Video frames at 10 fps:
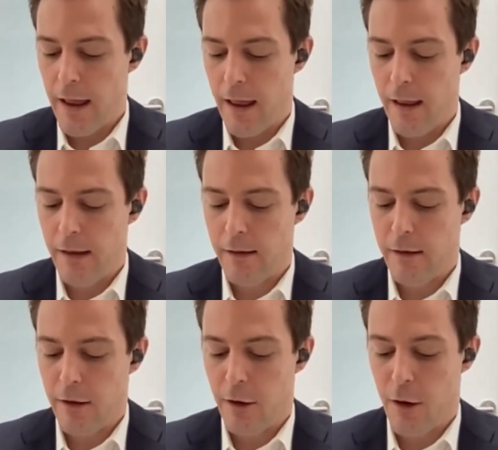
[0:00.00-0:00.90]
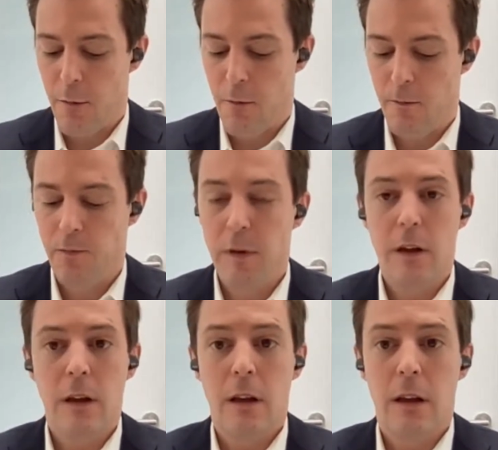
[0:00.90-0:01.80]
And um,
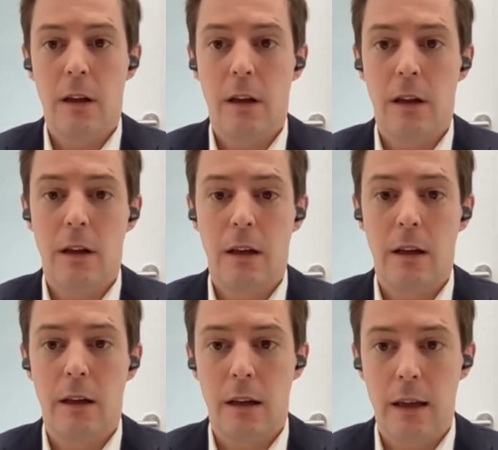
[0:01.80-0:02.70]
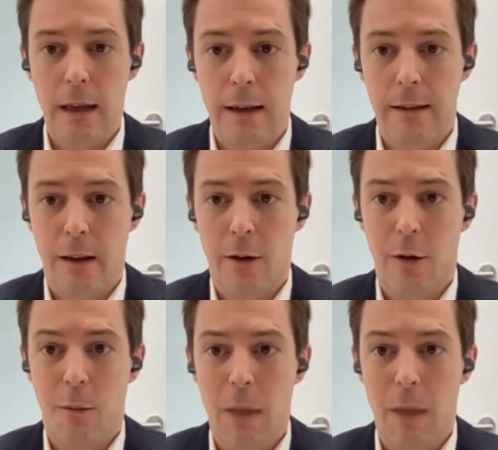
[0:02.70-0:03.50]
his uh,